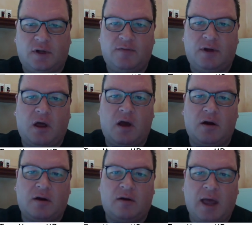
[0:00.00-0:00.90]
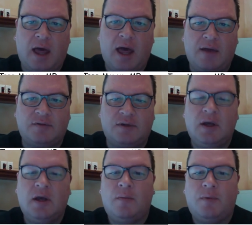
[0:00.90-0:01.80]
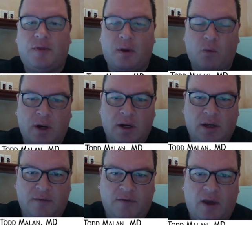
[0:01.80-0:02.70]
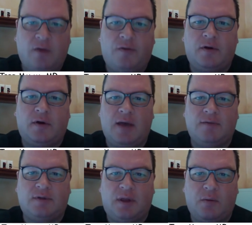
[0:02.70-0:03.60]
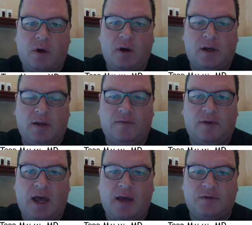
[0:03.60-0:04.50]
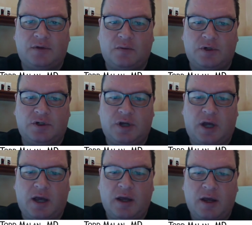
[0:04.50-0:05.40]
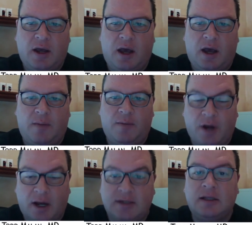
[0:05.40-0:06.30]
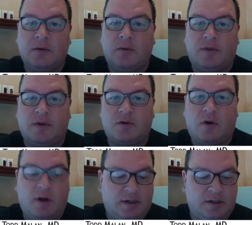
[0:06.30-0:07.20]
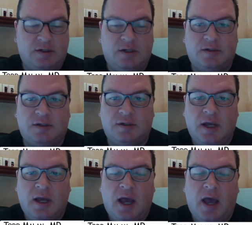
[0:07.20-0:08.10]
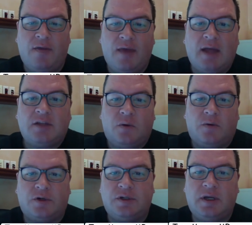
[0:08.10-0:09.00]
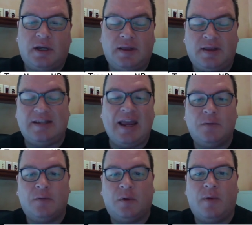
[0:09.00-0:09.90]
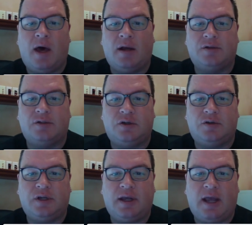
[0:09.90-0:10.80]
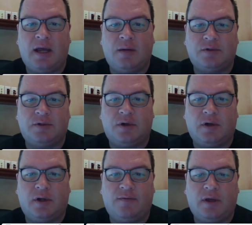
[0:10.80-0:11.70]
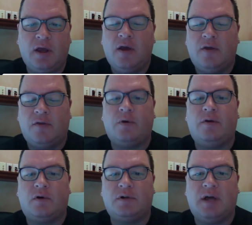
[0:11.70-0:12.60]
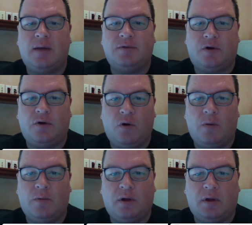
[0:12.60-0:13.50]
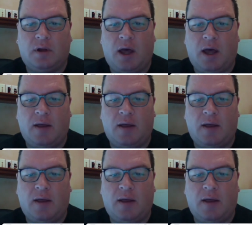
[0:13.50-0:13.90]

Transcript: for living longer lives, but they want to live healthier lives, and they want to live lives in which they're not dealing with these chronic diseases. And that's what we're seeing. In these animal models, you're seeing animals that are living 3 to 4 times their normal